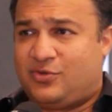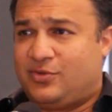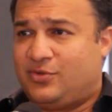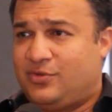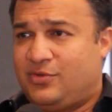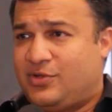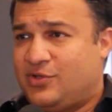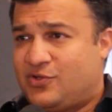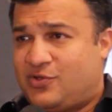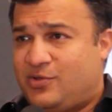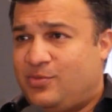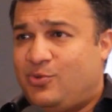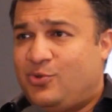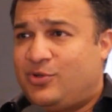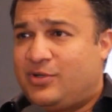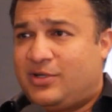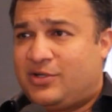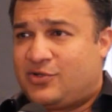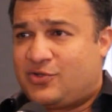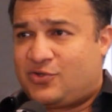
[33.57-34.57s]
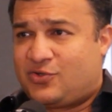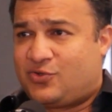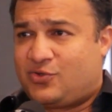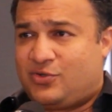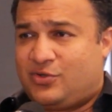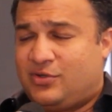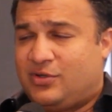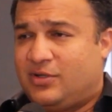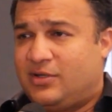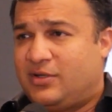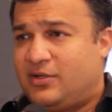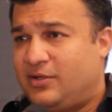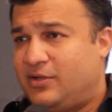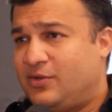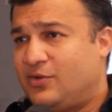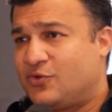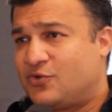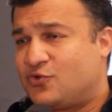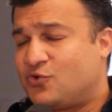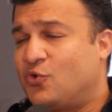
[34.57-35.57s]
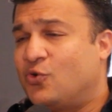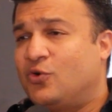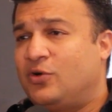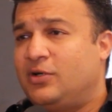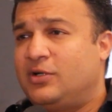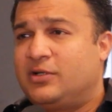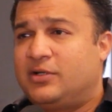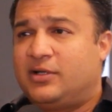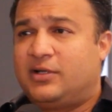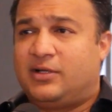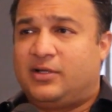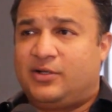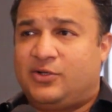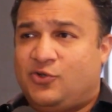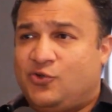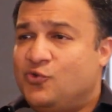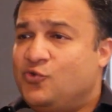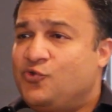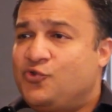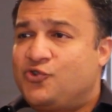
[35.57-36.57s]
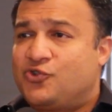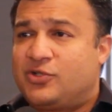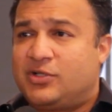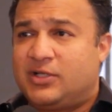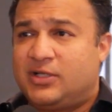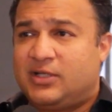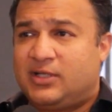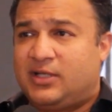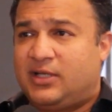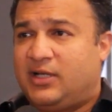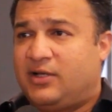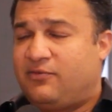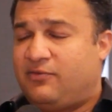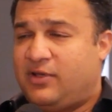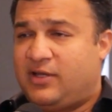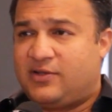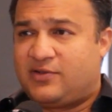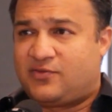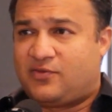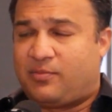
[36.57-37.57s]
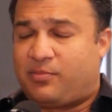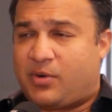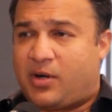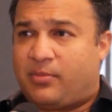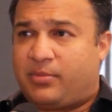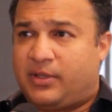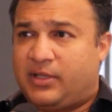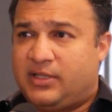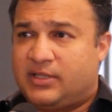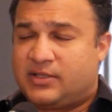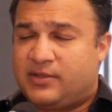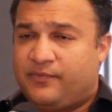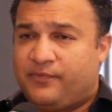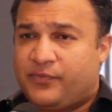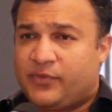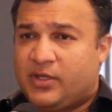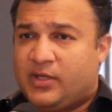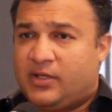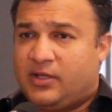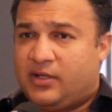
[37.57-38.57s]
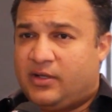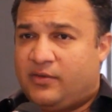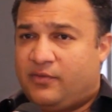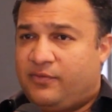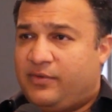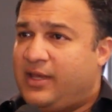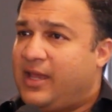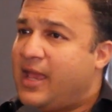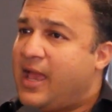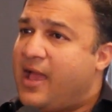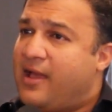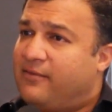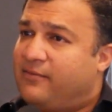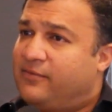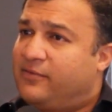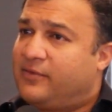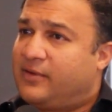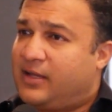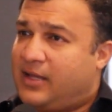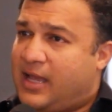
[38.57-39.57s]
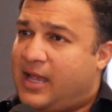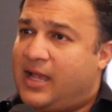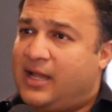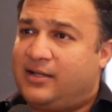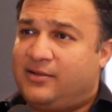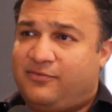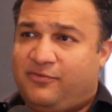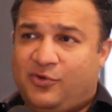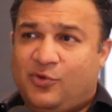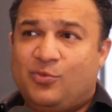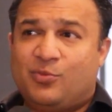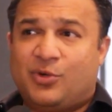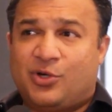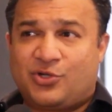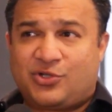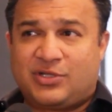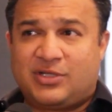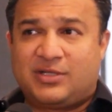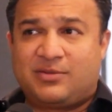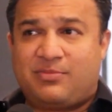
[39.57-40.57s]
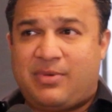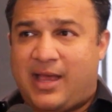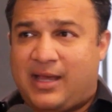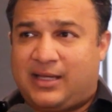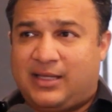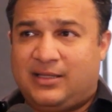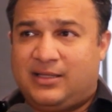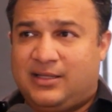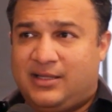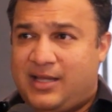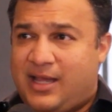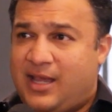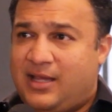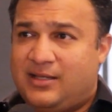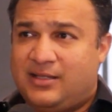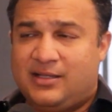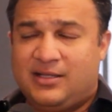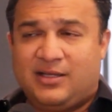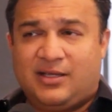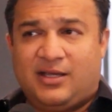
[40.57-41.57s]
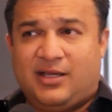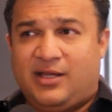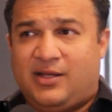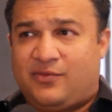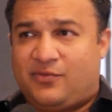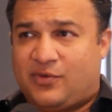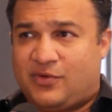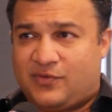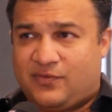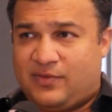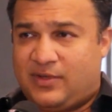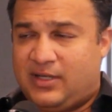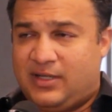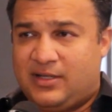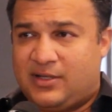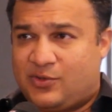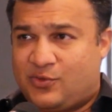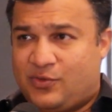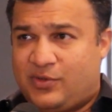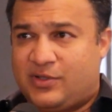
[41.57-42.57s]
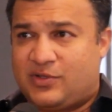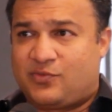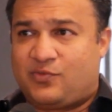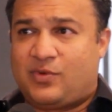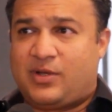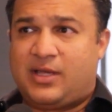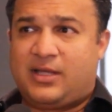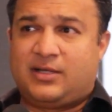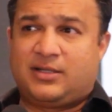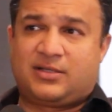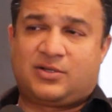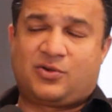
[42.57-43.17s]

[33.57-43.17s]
distributors, sold, used at various web properties. We have had few merchants back in the day. It was very notorious virus,